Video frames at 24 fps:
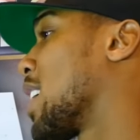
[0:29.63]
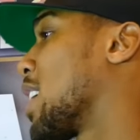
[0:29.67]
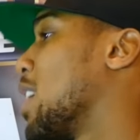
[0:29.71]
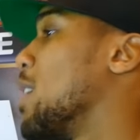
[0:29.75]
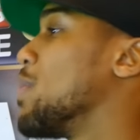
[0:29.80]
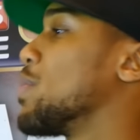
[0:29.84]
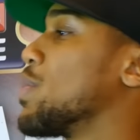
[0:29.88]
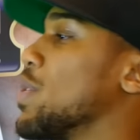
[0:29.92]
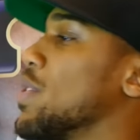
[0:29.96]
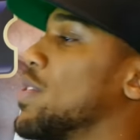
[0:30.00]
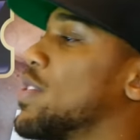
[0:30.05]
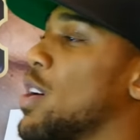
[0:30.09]

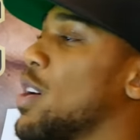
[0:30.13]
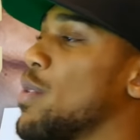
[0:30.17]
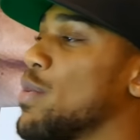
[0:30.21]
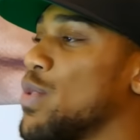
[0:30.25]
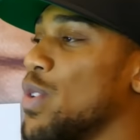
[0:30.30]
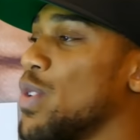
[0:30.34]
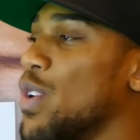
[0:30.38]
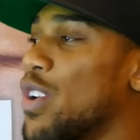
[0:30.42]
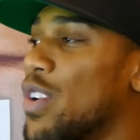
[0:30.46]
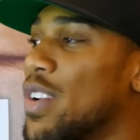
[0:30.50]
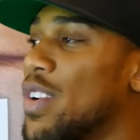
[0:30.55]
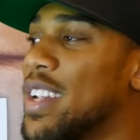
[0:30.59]
comes with some
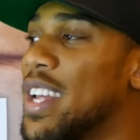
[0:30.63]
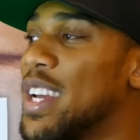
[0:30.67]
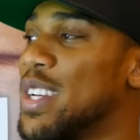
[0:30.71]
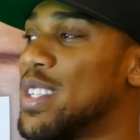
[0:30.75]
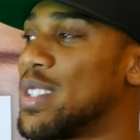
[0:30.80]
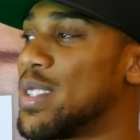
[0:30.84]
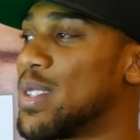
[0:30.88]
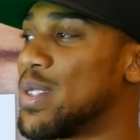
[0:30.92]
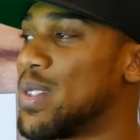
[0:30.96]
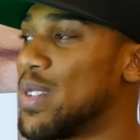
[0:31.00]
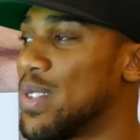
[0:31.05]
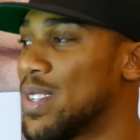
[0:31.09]
sort of
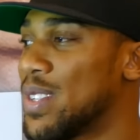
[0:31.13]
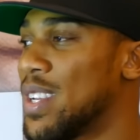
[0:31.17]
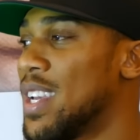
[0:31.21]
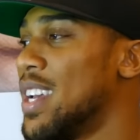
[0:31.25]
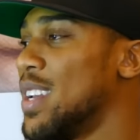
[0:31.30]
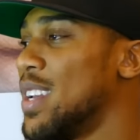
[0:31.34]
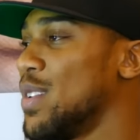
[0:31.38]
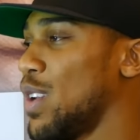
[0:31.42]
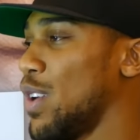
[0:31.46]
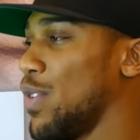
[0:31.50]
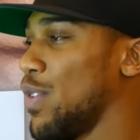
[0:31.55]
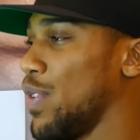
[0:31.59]
credentials,
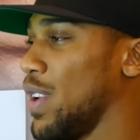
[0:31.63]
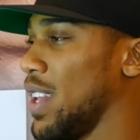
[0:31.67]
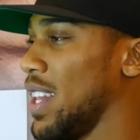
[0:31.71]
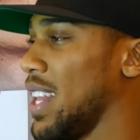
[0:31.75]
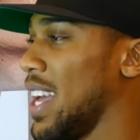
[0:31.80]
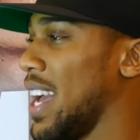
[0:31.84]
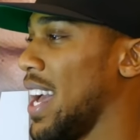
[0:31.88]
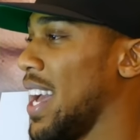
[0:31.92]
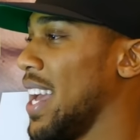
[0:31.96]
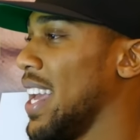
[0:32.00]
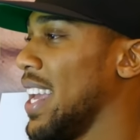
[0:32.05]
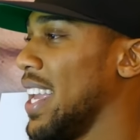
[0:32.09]
so I think
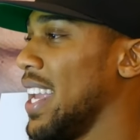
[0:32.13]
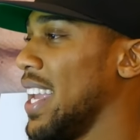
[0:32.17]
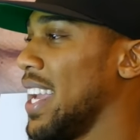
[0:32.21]
that